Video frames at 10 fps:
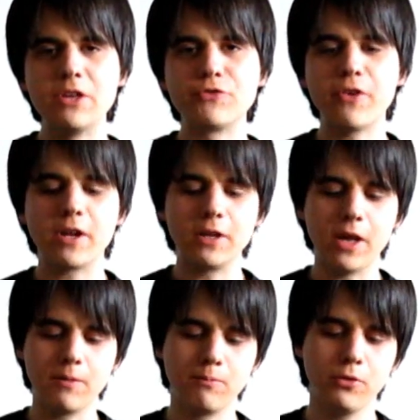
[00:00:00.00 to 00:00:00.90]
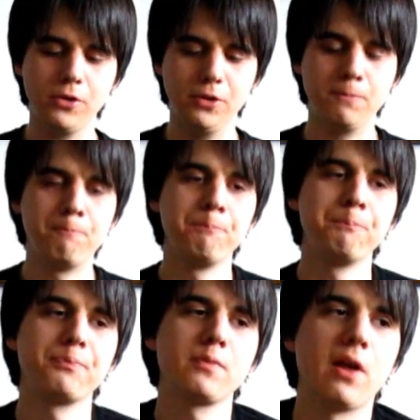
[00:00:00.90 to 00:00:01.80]
It's fairly light bodied,
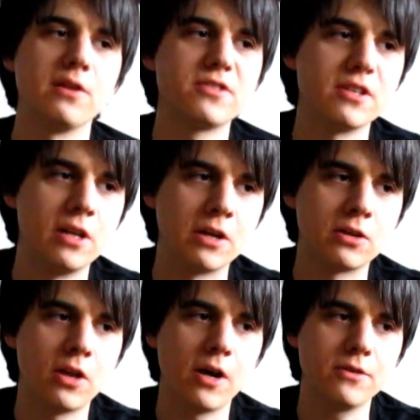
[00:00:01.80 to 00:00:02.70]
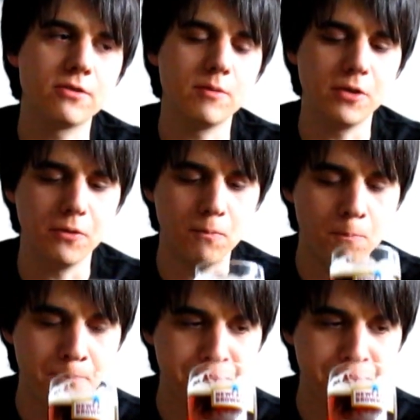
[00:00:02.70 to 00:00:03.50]
I'd say like light to medium.